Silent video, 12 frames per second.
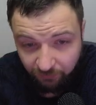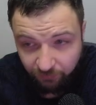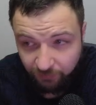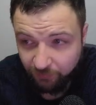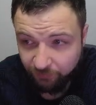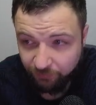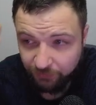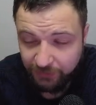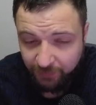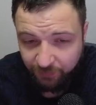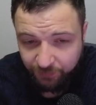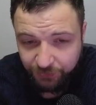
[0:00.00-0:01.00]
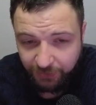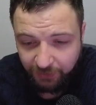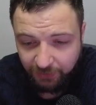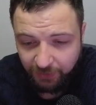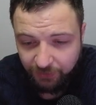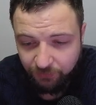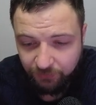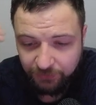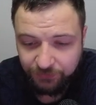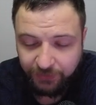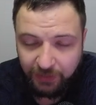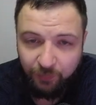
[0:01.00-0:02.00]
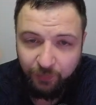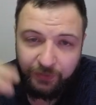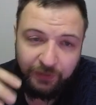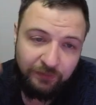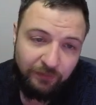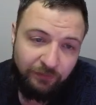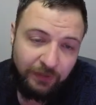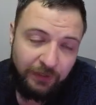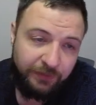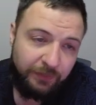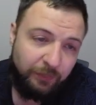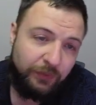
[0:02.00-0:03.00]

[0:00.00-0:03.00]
for type of trading I do, the scalping and the volume